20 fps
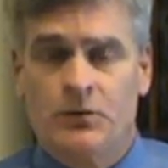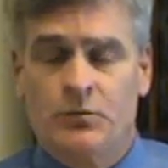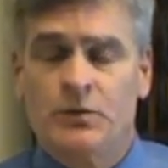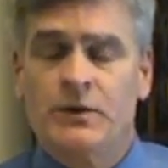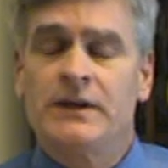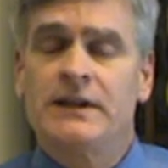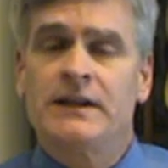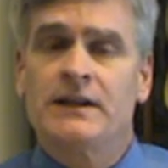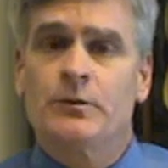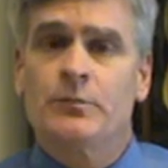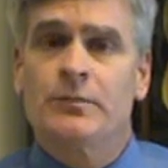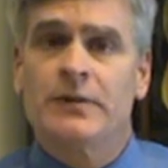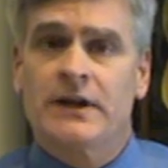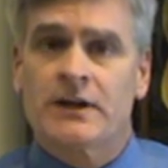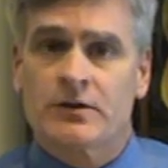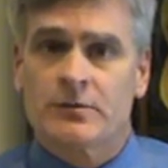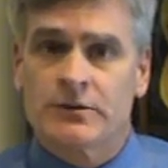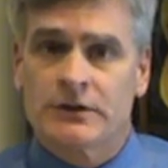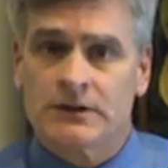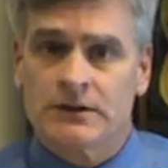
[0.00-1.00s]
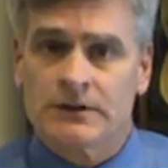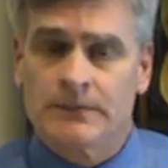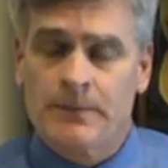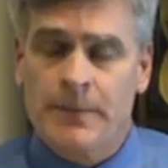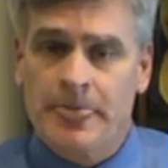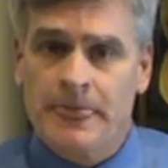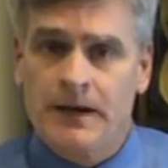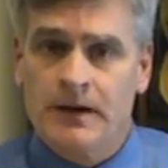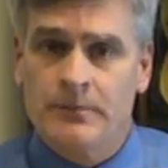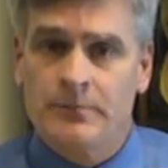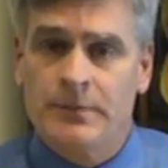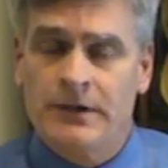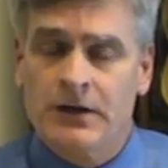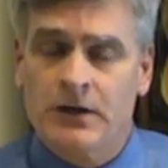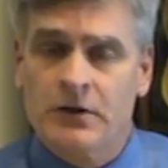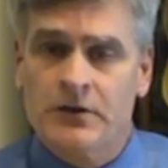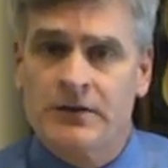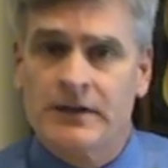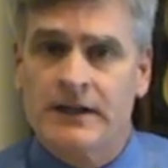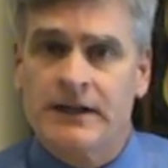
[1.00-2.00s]
We need a better bill, a
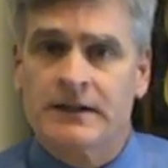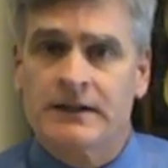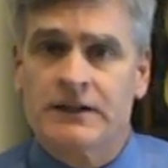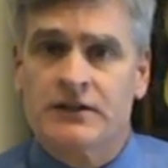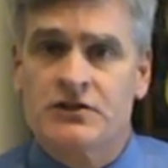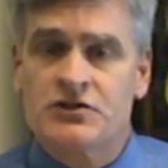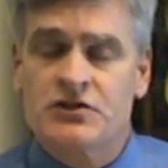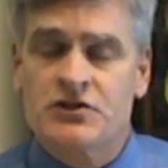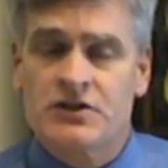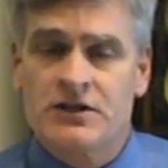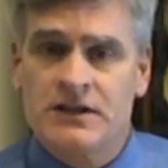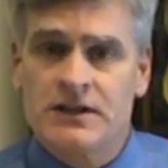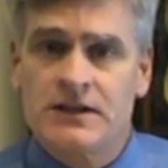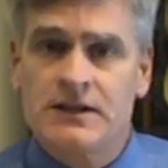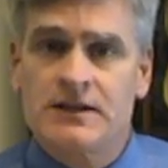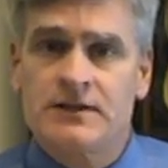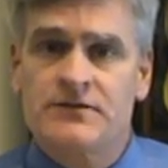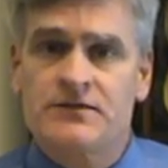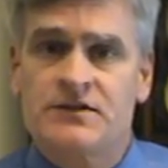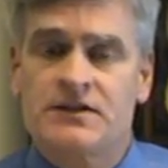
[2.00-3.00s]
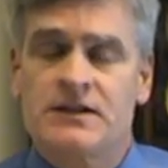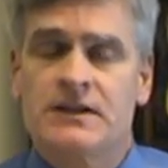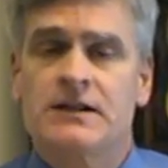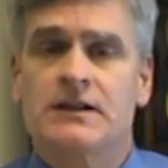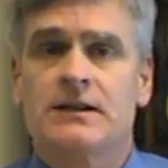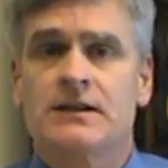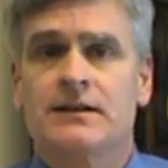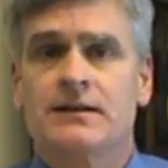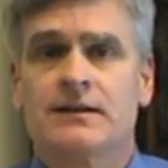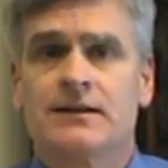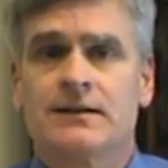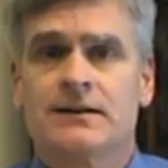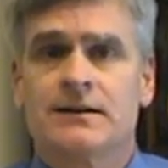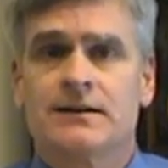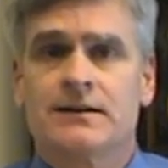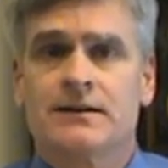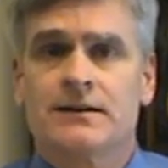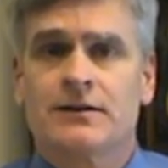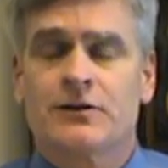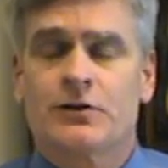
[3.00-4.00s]
bill that achieves the
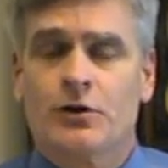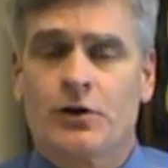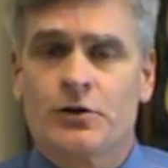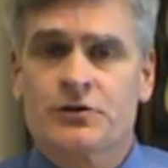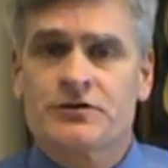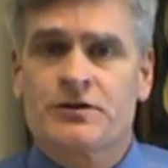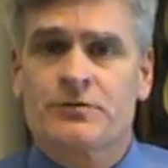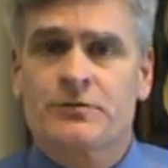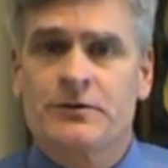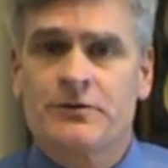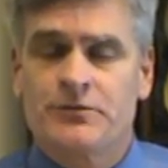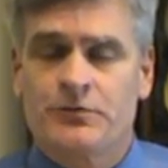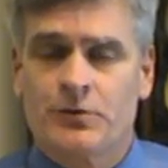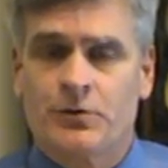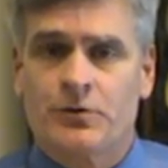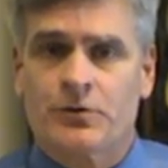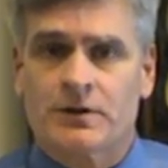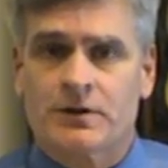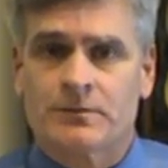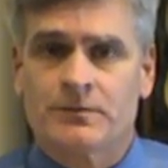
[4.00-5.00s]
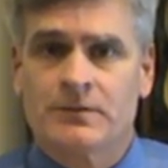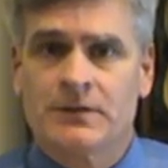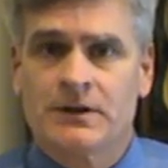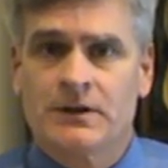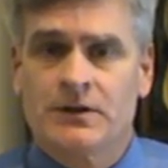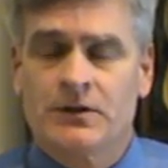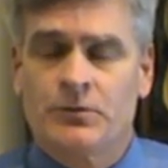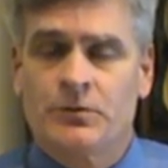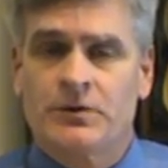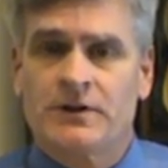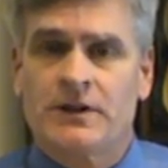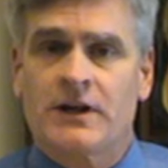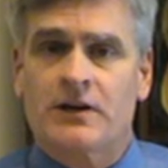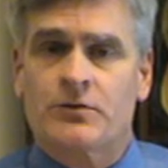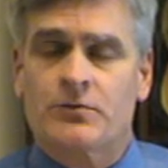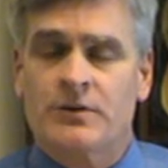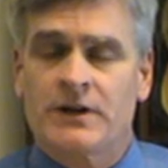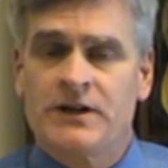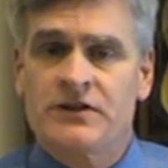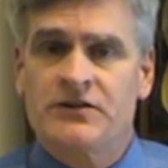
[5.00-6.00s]
goals of reform
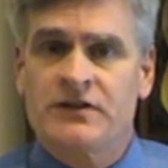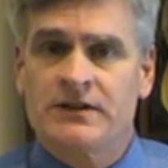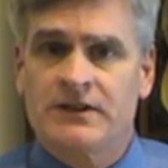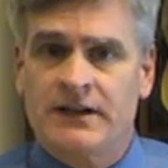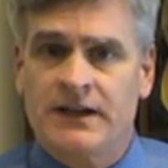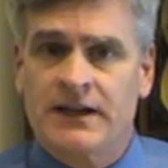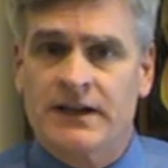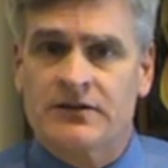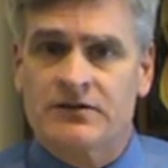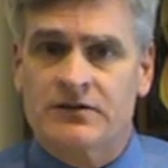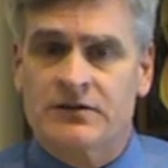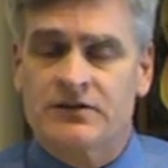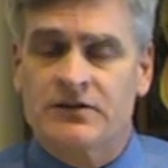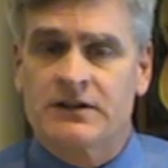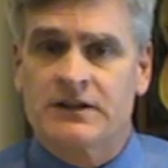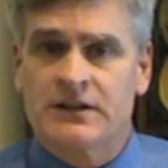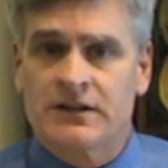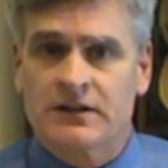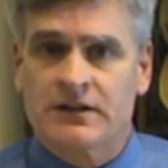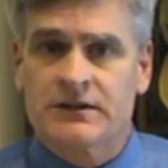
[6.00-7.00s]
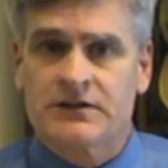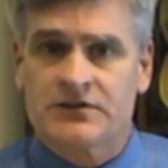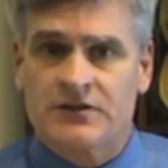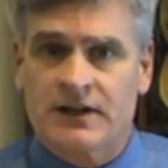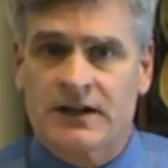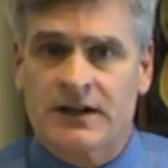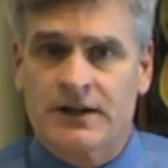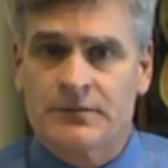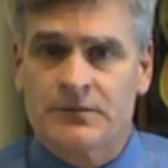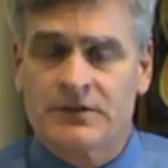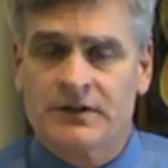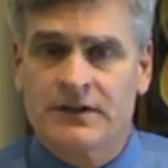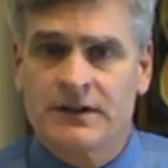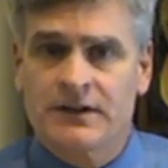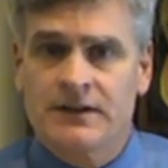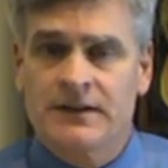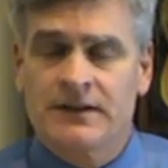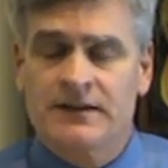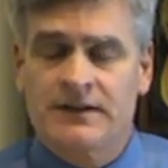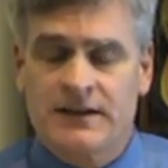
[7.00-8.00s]
without raising taxes and killing jobs.
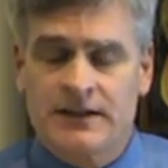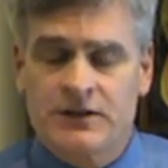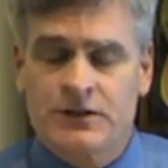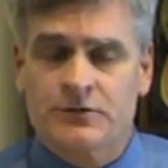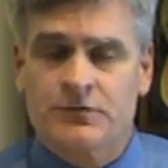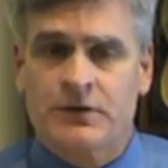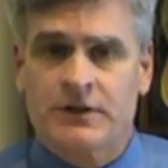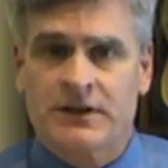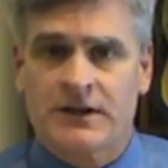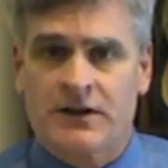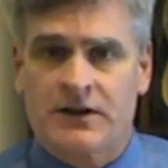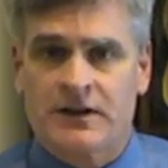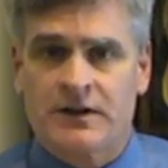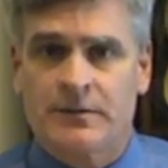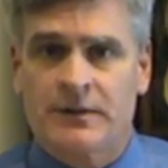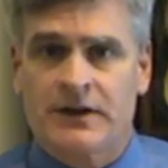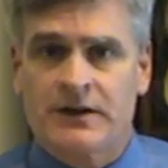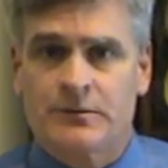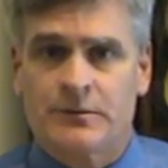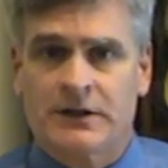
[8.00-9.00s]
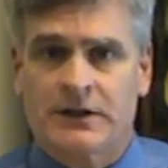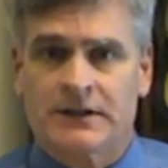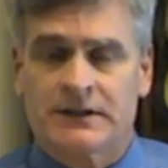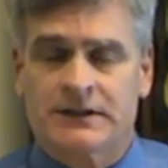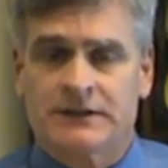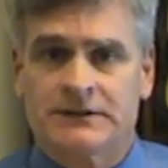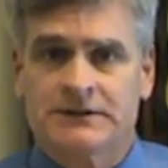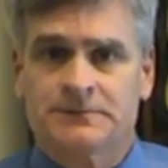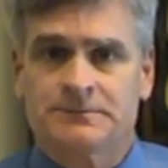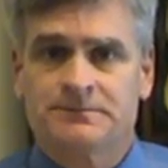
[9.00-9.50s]
Thank you for caring about America.